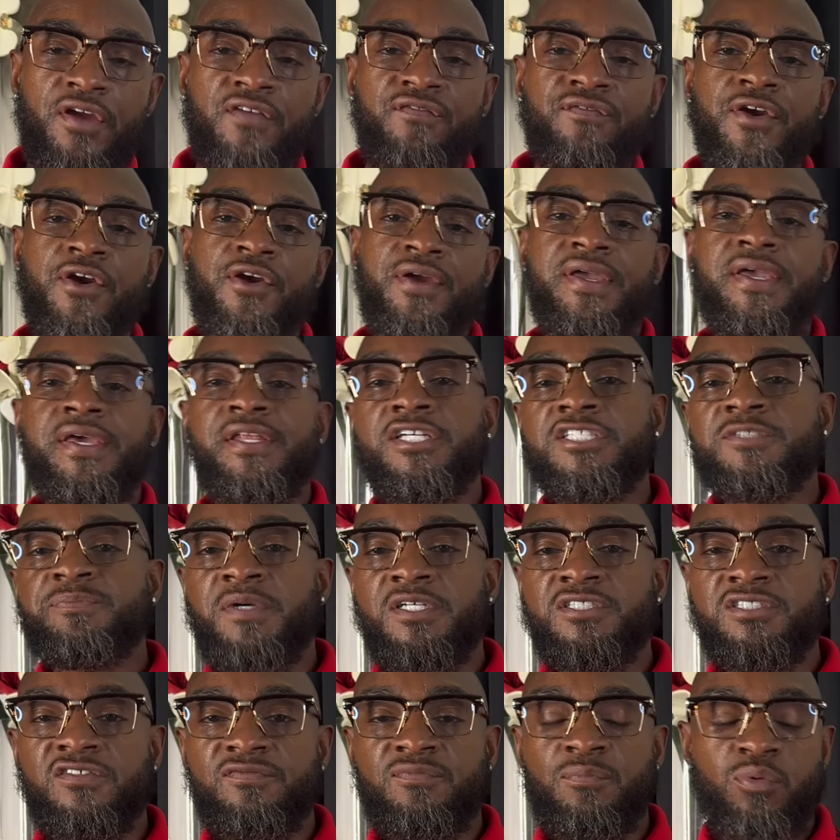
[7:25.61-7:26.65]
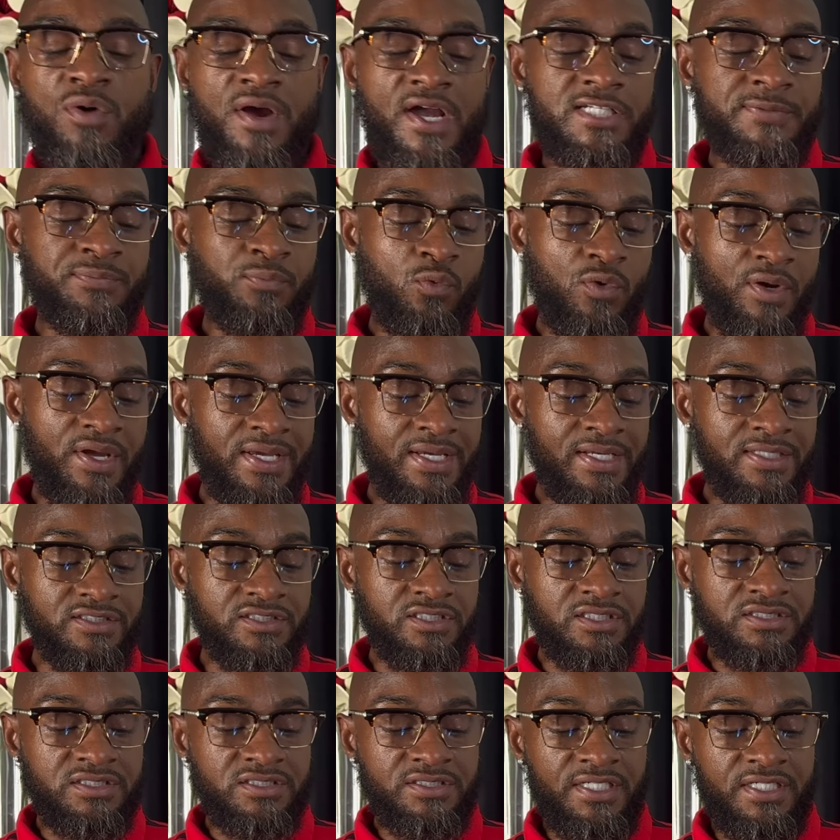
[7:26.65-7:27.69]
very inexpensive price point is the
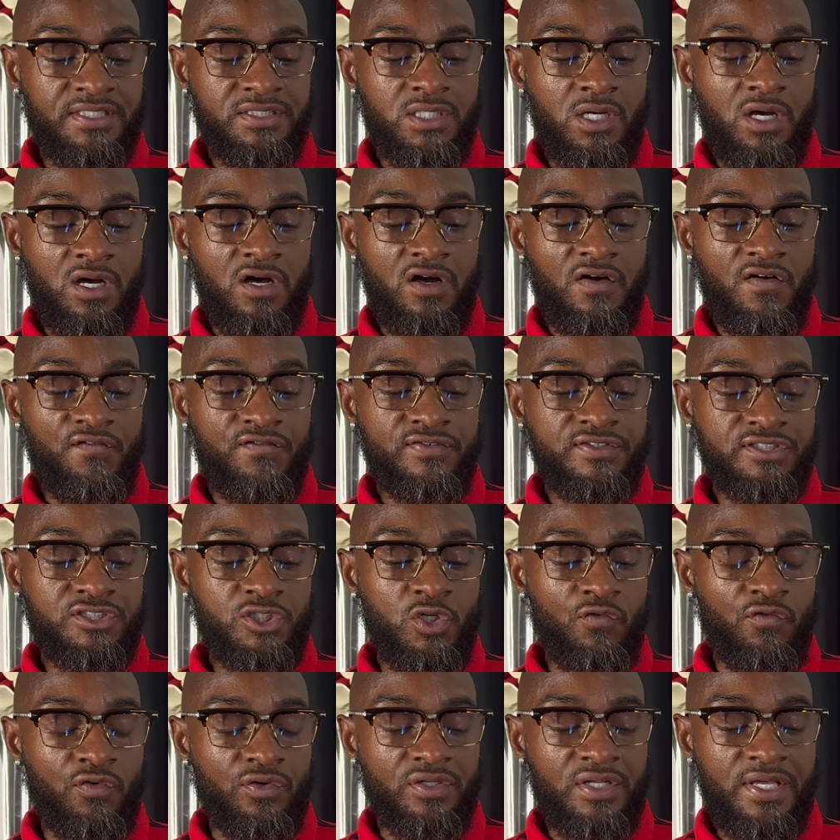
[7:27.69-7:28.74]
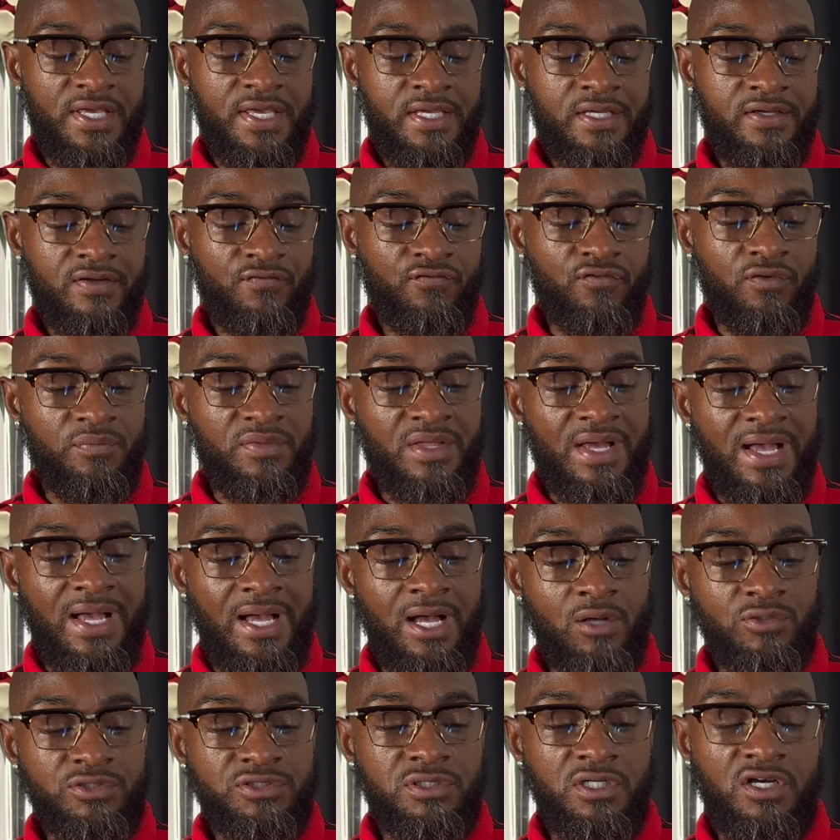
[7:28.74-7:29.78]
scent of Silverlake from the
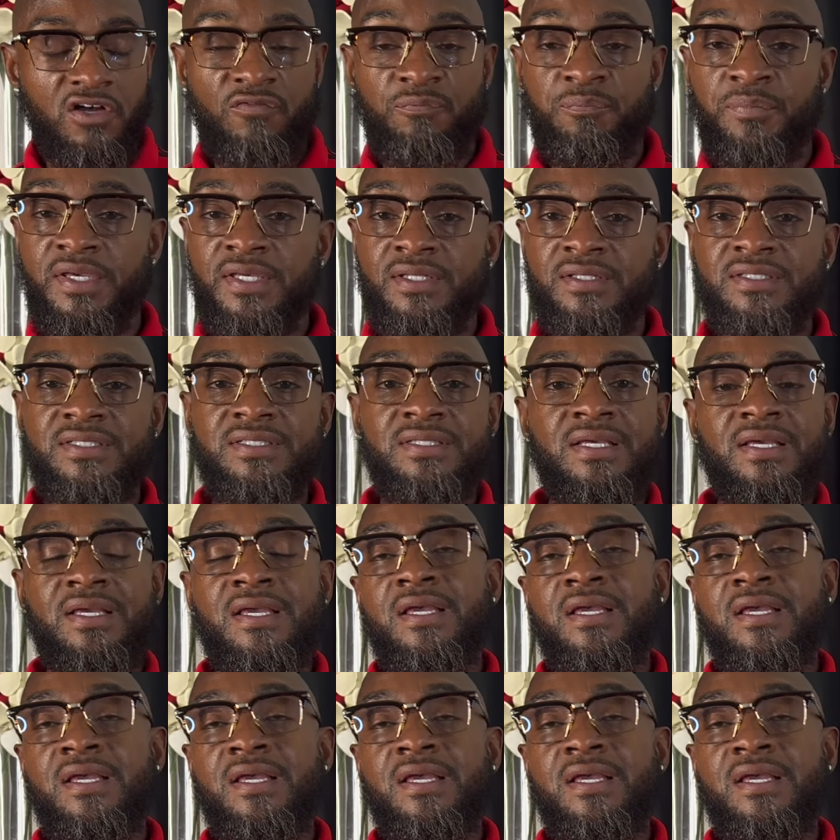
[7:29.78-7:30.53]
house of Bentley.